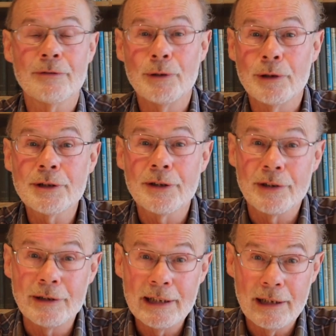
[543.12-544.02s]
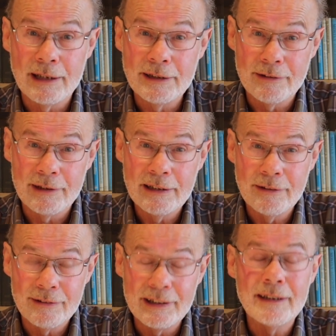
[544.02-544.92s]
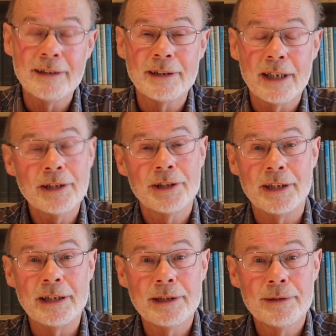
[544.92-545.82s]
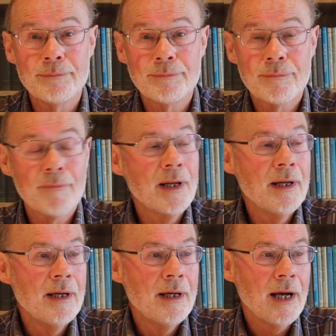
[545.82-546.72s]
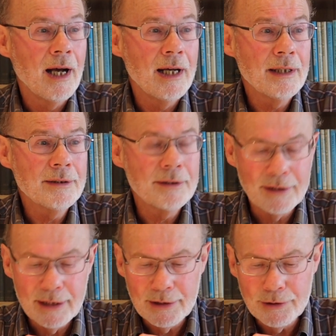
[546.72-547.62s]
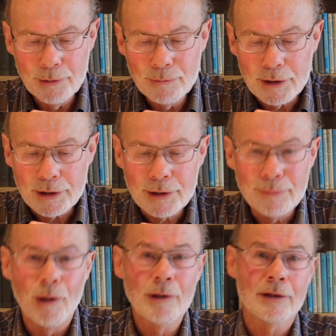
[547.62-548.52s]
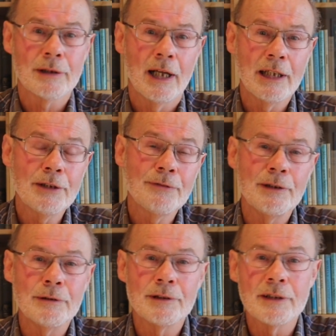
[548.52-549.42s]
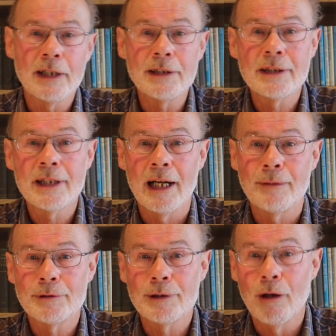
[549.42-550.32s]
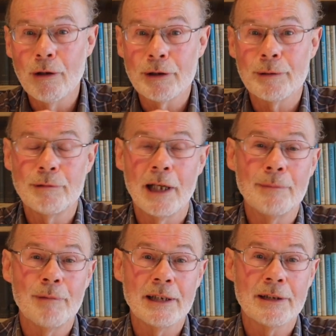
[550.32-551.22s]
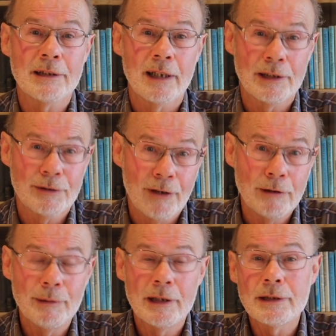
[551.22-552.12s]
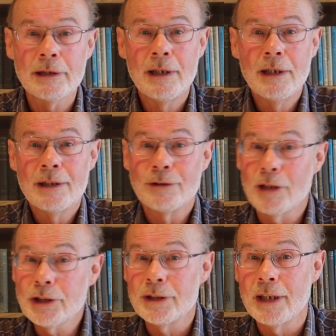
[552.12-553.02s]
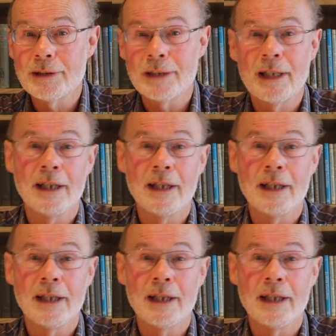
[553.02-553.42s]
of course, are the Great Greenland ice sheet and the numerous smaller ice fields and ice caps that occupy places like Svalbard, the Russian Arctic